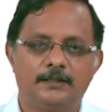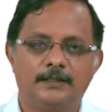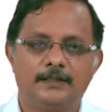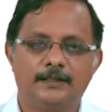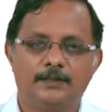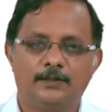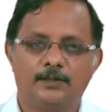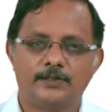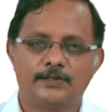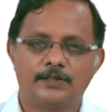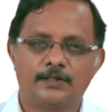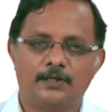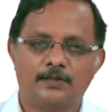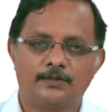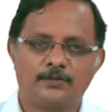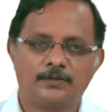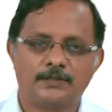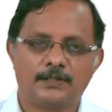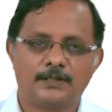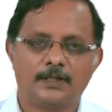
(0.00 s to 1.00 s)
It also
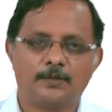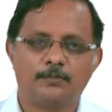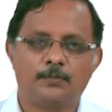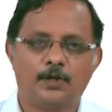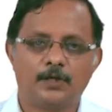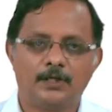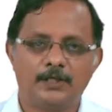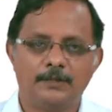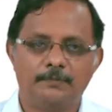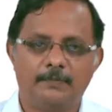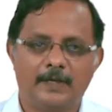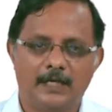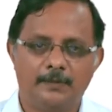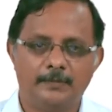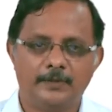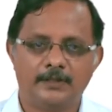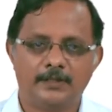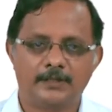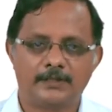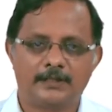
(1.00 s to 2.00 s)
controls other bodily
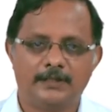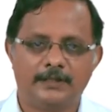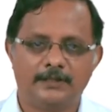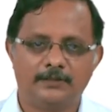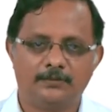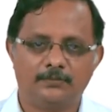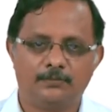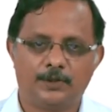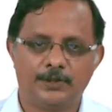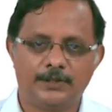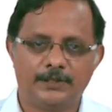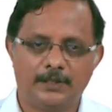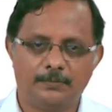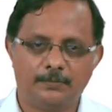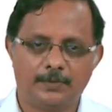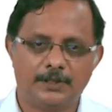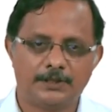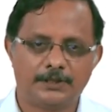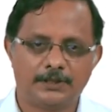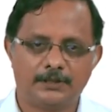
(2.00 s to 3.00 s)
parameters like body
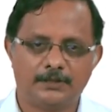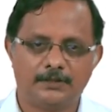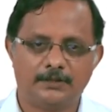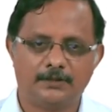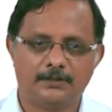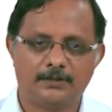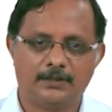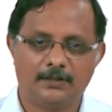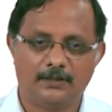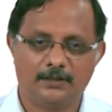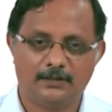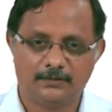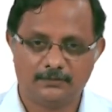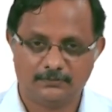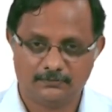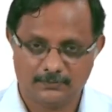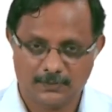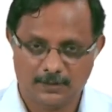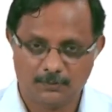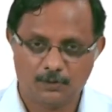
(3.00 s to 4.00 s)
temperature,
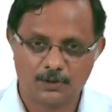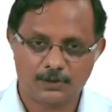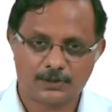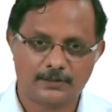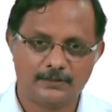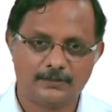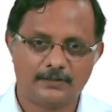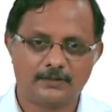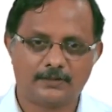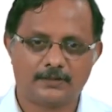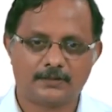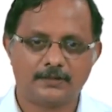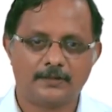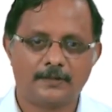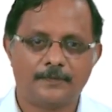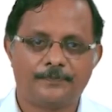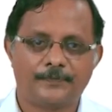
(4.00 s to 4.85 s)
emotions,